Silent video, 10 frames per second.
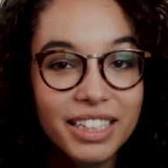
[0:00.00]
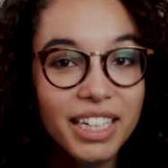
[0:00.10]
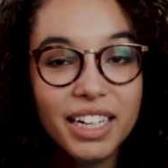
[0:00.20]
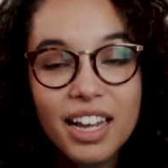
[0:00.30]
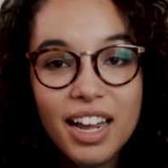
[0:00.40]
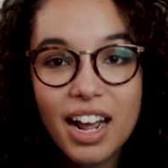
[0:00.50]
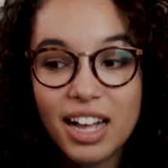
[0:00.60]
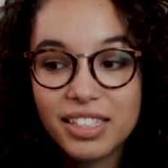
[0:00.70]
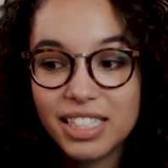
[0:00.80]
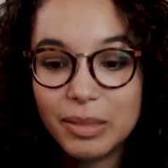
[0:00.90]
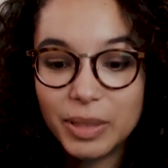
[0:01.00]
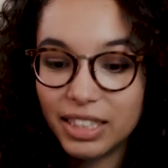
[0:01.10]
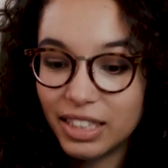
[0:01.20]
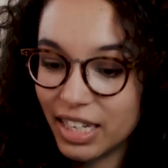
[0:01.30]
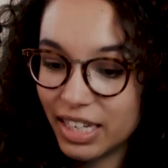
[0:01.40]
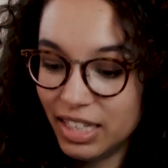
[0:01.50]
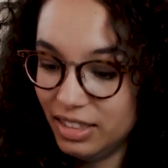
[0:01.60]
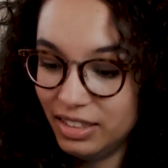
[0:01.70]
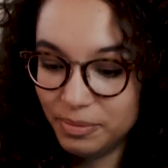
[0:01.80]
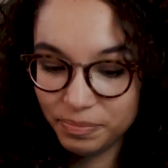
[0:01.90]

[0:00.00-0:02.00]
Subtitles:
and then I'll say something like,